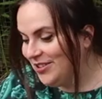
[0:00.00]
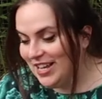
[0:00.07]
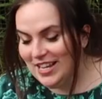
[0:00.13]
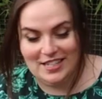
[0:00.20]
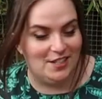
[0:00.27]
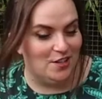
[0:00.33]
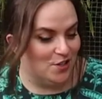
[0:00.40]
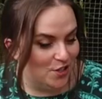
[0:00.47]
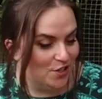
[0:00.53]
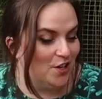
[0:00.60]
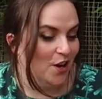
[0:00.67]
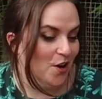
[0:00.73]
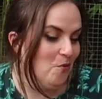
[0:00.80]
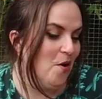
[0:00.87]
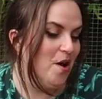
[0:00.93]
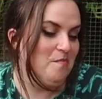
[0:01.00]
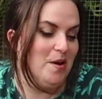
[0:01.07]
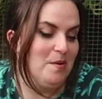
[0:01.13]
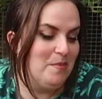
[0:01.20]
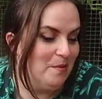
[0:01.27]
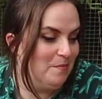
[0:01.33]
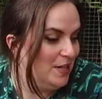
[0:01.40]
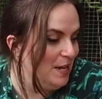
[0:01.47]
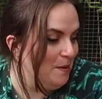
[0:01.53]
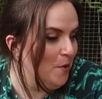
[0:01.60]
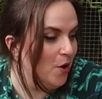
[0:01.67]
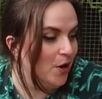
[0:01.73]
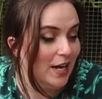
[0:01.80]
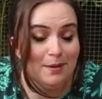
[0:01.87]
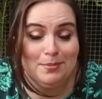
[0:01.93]
it. Gonna wipe my bum in the
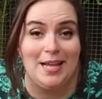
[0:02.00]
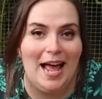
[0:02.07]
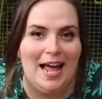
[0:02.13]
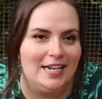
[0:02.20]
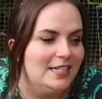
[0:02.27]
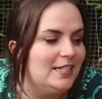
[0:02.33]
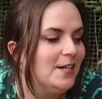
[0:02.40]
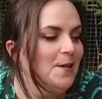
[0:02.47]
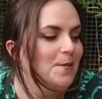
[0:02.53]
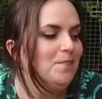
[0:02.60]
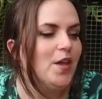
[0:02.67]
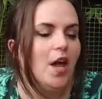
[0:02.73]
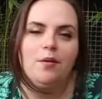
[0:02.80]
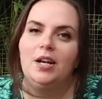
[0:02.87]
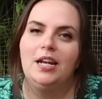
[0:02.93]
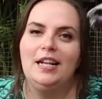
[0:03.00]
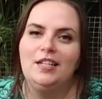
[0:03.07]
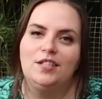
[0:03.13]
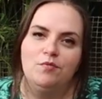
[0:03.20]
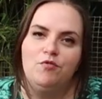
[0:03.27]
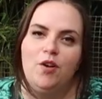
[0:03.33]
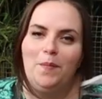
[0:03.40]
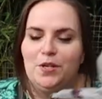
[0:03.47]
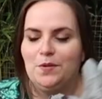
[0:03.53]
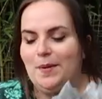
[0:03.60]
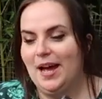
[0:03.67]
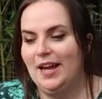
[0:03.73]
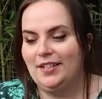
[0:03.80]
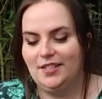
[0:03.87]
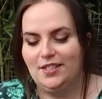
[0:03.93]
apocalypse. And I'm gonna need some rubbish
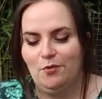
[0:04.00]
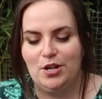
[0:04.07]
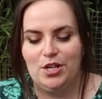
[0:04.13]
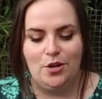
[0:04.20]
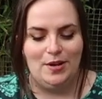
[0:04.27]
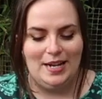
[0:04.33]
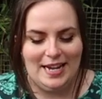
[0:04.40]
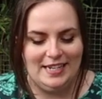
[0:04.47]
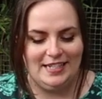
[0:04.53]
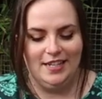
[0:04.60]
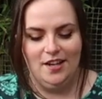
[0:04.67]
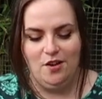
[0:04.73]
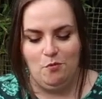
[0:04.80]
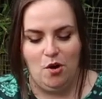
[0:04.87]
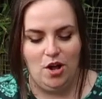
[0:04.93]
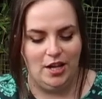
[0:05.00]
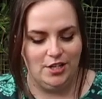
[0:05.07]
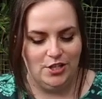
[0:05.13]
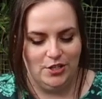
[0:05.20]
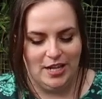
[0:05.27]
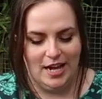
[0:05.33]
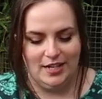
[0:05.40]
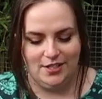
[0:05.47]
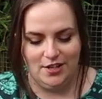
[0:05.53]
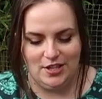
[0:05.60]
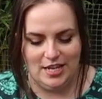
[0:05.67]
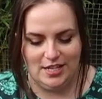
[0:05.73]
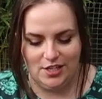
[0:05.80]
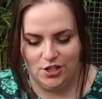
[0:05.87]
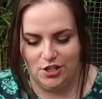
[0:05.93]
bags so I don't litter while I do that. So
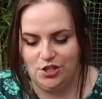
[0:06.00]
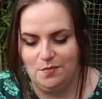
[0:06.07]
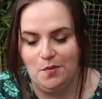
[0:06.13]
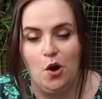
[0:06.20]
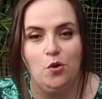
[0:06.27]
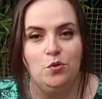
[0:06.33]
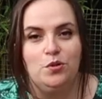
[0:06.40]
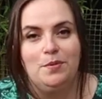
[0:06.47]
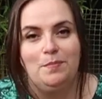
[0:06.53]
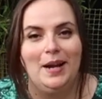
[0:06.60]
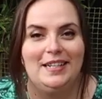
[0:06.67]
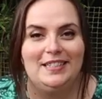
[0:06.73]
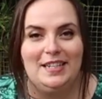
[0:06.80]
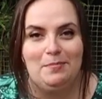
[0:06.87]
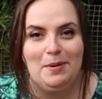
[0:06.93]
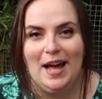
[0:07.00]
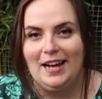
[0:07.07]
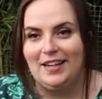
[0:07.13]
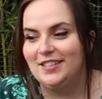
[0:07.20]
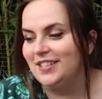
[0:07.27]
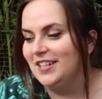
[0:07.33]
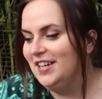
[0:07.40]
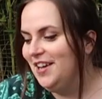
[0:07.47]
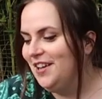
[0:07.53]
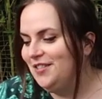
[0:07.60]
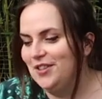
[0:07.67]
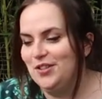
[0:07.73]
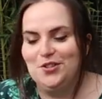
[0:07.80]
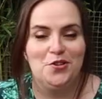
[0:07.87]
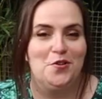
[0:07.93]
these are just some old plastic bags
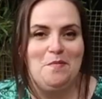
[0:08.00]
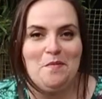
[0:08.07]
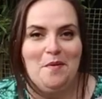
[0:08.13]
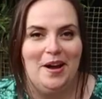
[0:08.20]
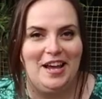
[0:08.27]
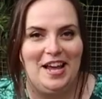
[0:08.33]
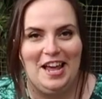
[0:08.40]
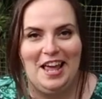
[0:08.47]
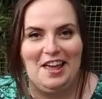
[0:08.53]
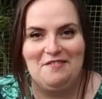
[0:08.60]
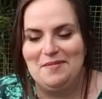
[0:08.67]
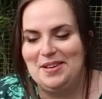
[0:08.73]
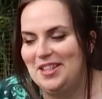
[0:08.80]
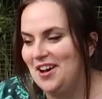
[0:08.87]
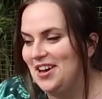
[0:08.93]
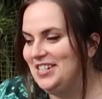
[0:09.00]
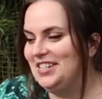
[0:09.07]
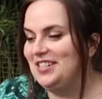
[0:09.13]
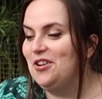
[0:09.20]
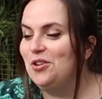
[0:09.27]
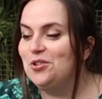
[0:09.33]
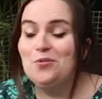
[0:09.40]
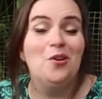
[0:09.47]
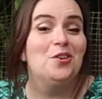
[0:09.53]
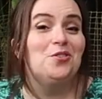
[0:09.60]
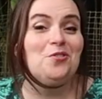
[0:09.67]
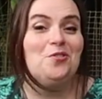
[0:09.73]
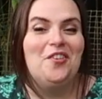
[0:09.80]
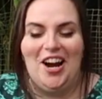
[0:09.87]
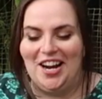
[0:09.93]
that the supermarket gave me that I did not want
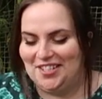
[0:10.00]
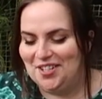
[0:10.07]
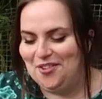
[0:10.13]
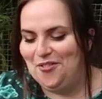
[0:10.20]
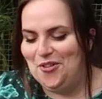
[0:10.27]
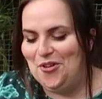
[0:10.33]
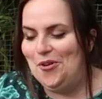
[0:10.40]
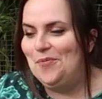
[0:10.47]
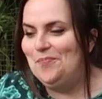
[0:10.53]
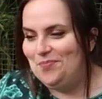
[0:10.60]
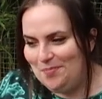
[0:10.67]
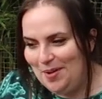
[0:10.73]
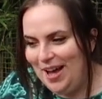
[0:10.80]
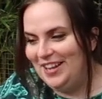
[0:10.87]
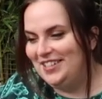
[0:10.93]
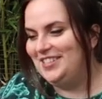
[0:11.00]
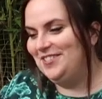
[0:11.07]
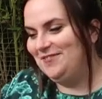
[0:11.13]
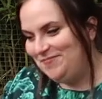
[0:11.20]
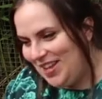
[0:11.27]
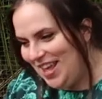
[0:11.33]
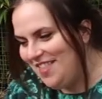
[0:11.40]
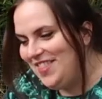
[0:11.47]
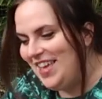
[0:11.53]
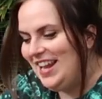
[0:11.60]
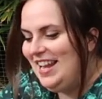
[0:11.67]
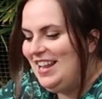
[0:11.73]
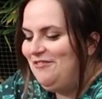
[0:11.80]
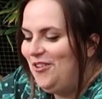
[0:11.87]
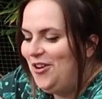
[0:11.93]
or ask for, but they
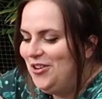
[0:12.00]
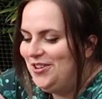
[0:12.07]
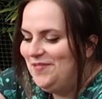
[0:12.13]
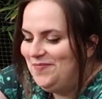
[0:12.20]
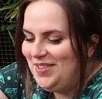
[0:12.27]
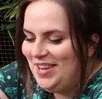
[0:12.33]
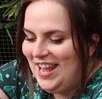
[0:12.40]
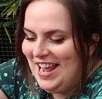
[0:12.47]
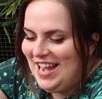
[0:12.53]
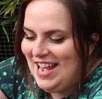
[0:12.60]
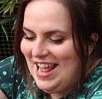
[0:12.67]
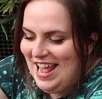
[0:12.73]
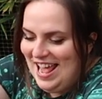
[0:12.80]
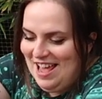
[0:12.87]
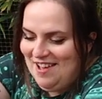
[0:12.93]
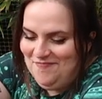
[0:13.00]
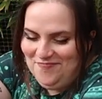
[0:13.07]
live on in here.